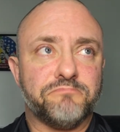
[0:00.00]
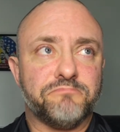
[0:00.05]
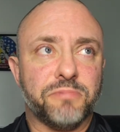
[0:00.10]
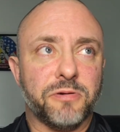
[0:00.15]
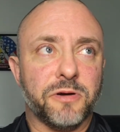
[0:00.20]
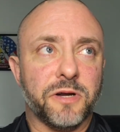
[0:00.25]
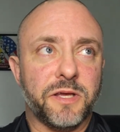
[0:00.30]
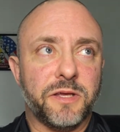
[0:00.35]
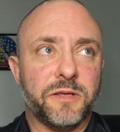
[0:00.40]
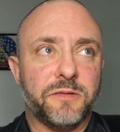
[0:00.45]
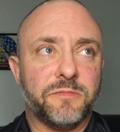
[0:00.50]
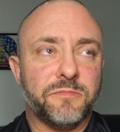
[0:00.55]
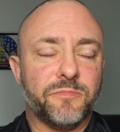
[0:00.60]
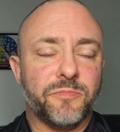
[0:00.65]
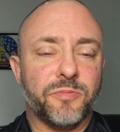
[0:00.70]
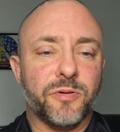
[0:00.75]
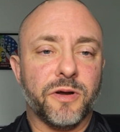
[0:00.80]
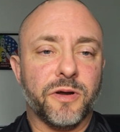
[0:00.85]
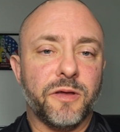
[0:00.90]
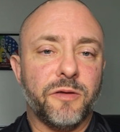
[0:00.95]
pretty
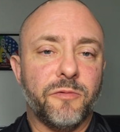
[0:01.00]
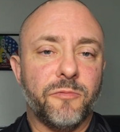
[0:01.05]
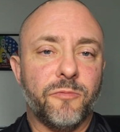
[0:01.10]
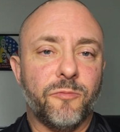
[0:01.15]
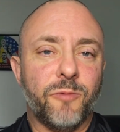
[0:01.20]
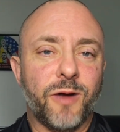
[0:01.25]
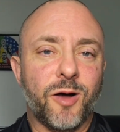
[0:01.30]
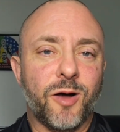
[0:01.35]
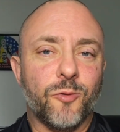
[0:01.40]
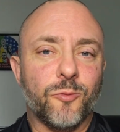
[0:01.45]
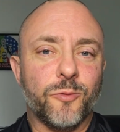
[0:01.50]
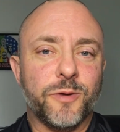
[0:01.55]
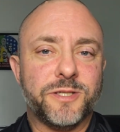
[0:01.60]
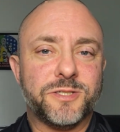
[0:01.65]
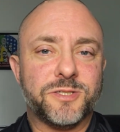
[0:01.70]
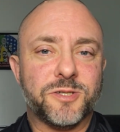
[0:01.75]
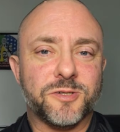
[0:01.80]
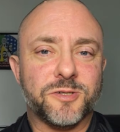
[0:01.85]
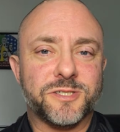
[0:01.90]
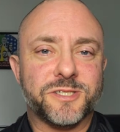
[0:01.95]
well
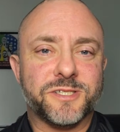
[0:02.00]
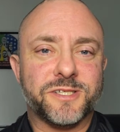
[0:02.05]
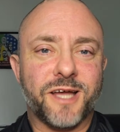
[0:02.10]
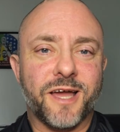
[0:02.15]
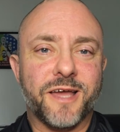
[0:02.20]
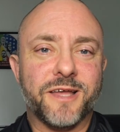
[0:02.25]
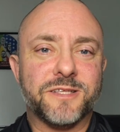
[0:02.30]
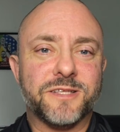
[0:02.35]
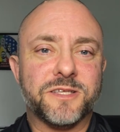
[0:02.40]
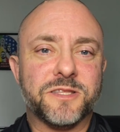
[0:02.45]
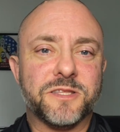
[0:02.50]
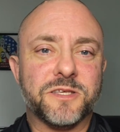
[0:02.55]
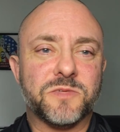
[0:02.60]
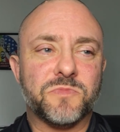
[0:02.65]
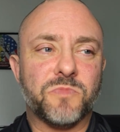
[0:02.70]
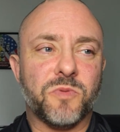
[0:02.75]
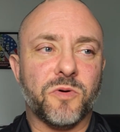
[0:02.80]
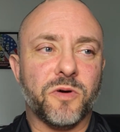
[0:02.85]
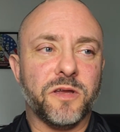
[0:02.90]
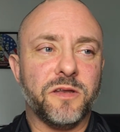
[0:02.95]
researched science at this
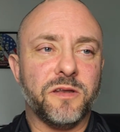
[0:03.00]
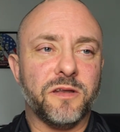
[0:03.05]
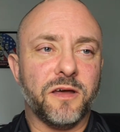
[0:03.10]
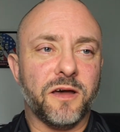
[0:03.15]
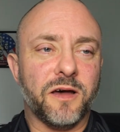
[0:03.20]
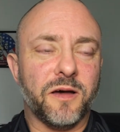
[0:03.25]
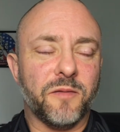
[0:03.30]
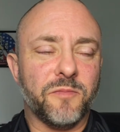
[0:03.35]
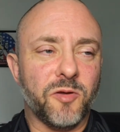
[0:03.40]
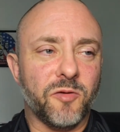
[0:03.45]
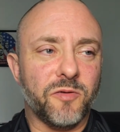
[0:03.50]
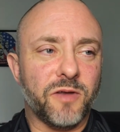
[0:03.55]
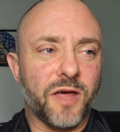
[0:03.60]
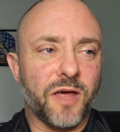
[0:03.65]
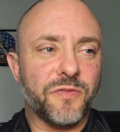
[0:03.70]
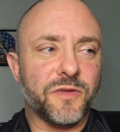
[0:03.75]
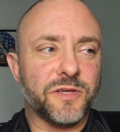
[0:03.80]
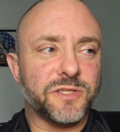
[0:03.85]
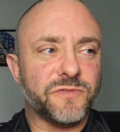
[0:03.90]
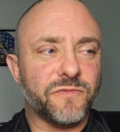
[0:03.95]
point.
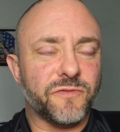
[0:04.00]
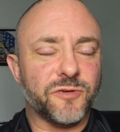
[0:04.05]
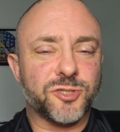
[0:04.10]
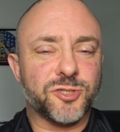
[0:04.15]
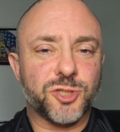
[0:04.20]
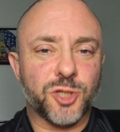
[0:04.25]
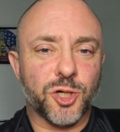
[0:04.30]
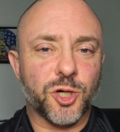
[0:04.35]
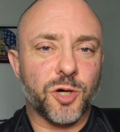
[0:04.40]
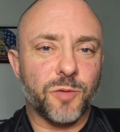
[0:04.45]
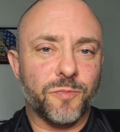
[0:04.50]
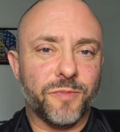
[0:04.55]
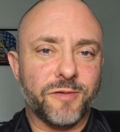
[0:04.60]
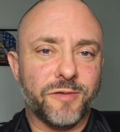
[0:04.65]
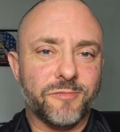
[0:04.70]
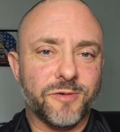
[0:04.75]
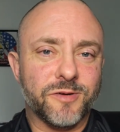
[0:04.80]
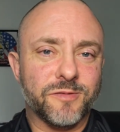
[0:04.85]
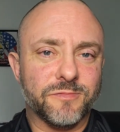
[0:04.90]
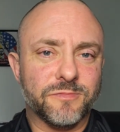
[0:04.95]
Nothing's for sure,
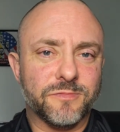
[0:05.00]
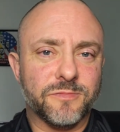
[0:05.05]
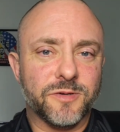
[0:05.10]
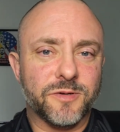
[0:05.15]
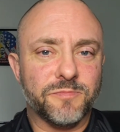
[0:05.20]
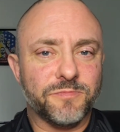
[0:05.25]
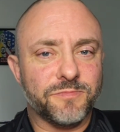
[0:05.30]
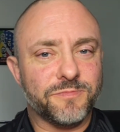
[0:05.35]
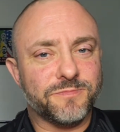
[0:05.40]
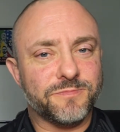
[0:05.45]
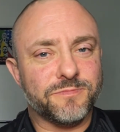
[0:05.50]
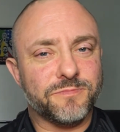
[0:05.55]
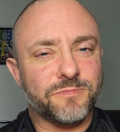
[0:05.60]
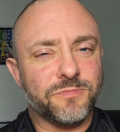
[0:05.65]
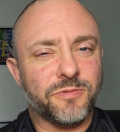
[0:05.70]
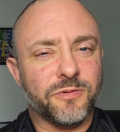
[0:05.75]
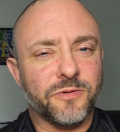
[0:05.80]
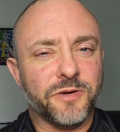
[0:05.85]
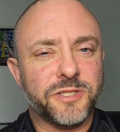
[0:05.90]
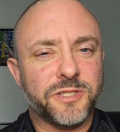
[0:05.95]
but we're
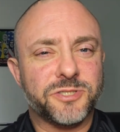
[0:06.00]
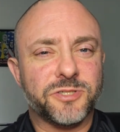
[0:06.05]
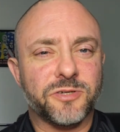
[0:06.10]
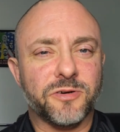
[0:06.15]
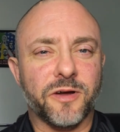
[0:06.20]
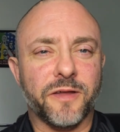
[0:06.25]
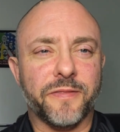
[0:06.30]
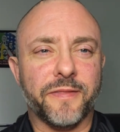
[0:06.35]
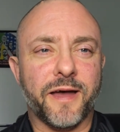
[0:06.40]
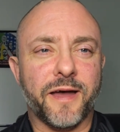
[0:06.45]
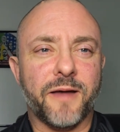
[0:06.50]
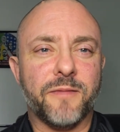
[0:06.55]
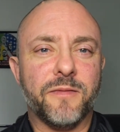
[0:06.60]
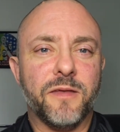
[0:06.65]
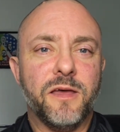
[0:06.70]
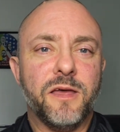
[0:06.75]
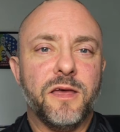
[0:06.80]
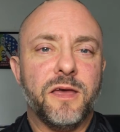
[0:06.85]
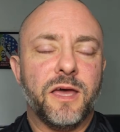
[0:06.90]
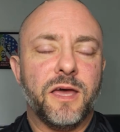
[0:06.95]
pretty sure on that.
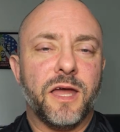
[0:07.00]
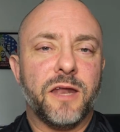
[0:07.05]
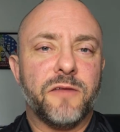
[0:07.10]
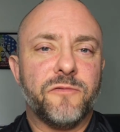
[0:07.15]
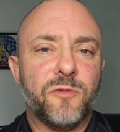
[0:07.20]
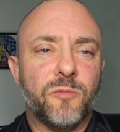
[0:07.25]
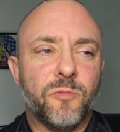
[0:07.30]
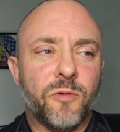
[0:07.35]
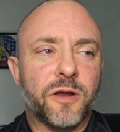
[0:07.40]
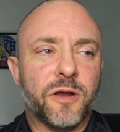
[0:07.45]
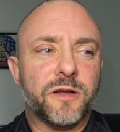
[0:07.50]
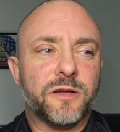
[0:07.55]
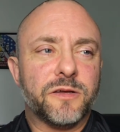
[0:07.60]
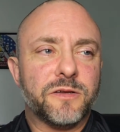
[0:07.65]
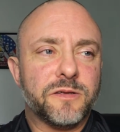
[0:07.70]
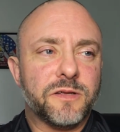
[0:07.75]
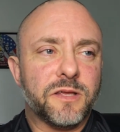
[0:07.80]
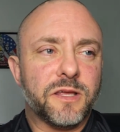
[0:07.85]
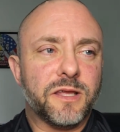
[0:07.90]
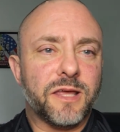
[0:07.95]
And if you want
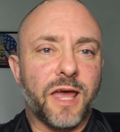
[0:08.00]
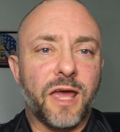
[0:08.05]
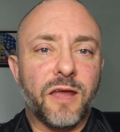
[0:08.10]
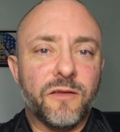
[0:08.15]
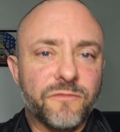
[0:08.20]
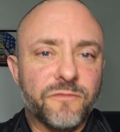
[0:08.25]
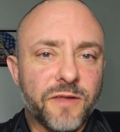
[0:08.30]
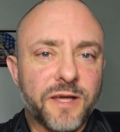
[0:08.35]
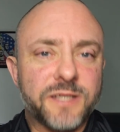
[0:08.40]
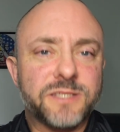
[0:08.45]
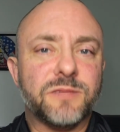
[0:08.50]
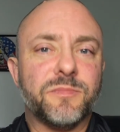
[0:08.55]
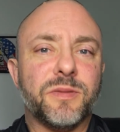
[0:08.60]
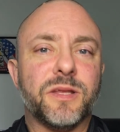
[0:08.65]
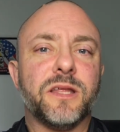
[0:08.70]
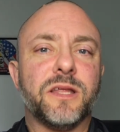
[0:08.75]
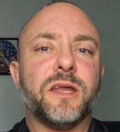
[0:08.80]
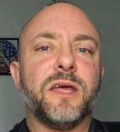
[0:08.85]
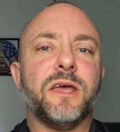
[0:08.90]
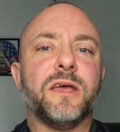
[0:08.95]
to gain
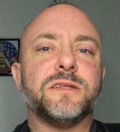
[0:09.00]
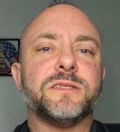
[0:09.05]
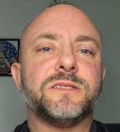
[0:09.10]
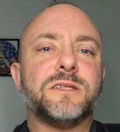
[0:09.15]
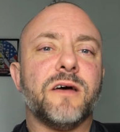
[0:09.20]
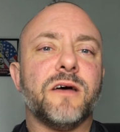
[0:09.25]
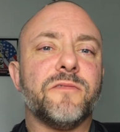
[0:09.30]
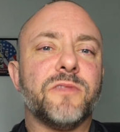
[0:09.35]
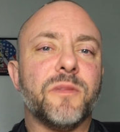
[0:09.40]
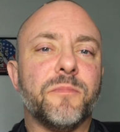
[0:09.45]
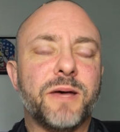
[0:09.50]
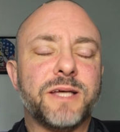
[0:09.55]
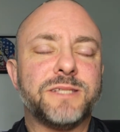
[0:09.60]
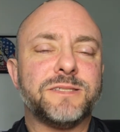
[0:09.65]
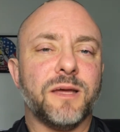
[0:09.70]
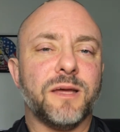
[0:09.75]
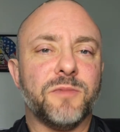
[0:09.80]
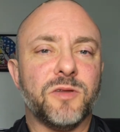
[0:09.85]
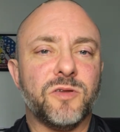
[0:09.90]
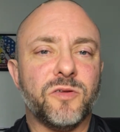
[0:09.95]
flexibility and stuff, the best
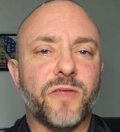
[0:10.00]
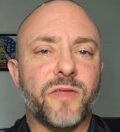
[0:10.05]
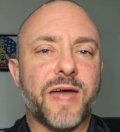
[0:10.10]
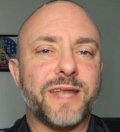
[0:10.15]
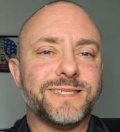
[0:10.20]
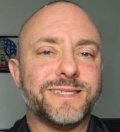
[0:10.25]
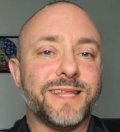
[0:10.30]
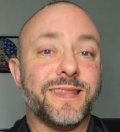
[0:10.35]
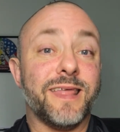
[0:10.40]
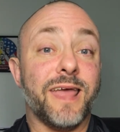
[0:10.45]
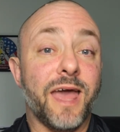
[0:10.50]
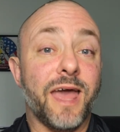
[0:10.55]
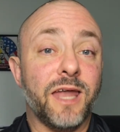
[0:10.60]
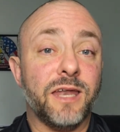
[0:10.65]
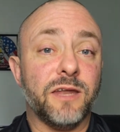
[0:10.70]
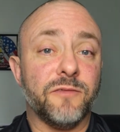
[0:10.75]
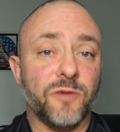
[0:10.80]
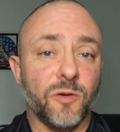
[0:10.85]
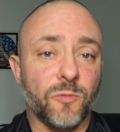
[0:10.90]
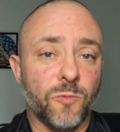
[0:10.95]
time to do that is at the
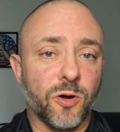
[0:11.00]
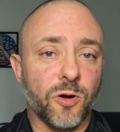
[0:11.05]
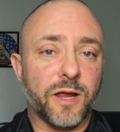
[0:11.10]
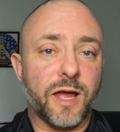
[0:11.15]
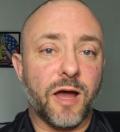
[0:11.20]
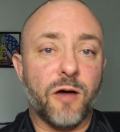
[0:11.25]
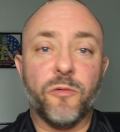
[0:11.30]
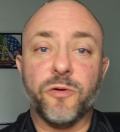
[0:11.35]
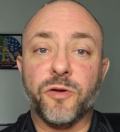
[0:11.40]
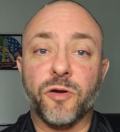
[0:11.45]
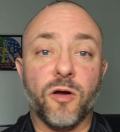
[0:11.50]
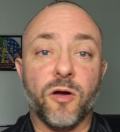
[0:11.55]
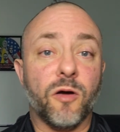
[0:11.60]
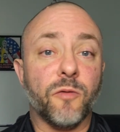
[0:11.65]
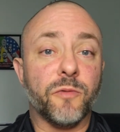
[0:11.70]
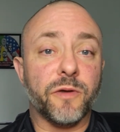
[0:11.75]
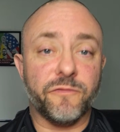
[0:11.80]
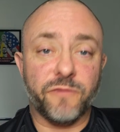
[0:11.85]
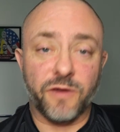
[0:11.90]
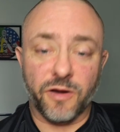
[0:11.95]
end of your workout when you're
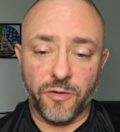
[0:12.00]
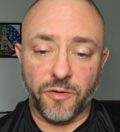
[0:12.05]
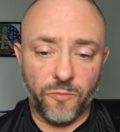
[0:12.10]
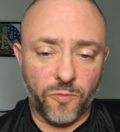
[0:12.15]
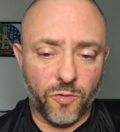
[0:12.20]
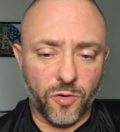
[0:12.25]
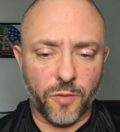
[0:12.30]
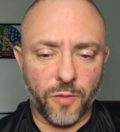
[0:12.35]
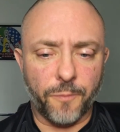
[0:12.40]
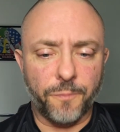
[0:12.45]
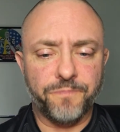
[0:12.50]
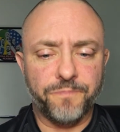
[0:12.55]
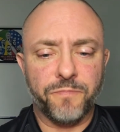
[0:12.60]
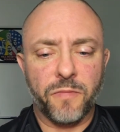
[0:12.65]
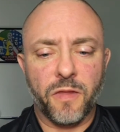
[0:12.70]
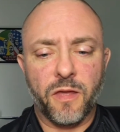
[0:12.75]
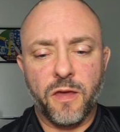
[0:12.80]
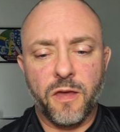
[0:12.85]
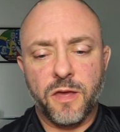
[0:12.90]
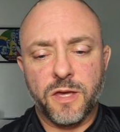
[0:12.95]
already very warm.
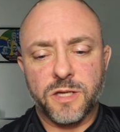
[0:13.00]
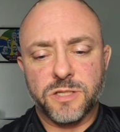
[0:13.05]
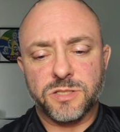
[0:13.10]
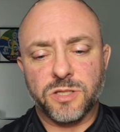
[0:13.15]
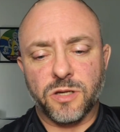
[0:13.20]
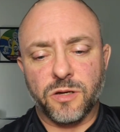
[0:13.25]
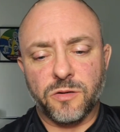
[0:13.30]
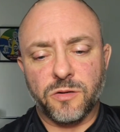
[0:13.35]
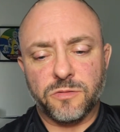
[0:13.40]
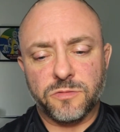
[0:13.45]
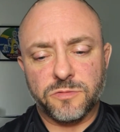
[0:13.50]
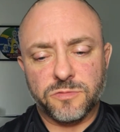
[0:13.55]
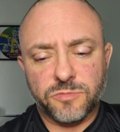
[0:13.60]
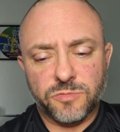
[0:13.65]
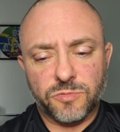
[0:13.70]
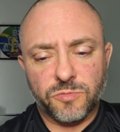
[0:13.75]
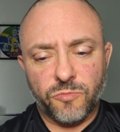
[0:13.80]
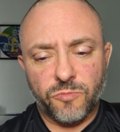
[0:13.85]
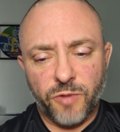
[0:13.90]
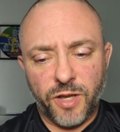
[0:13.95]
So
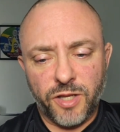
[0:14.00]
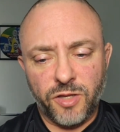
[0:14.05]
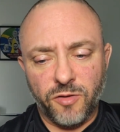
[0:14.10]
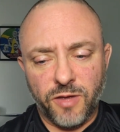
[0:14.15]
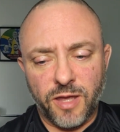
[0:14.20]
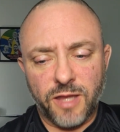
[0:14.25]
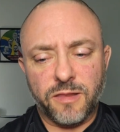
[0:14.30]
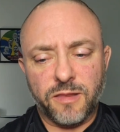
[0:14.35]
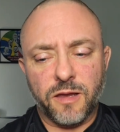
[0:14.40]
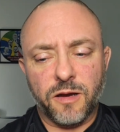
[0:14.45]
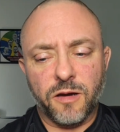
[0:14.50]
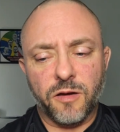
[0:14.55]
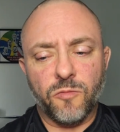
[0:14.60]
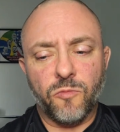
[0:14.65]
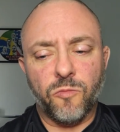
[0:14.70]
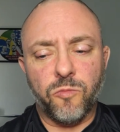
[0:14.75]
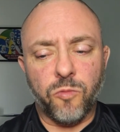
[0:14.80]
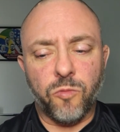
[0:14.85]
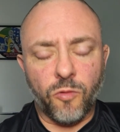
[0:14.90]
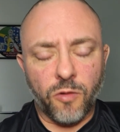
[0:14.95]
when you get there,
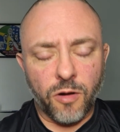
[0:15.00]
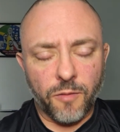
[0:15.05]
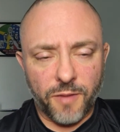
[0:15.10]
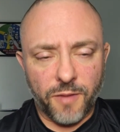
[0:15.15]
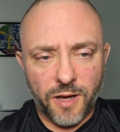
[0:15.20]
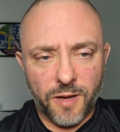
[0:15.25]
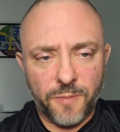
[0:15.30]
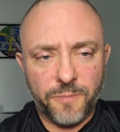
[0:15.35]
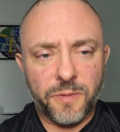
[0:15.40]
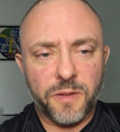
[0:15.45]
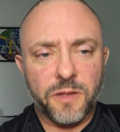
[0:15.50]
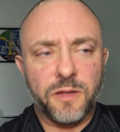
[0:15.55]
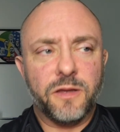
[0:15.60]
warm up.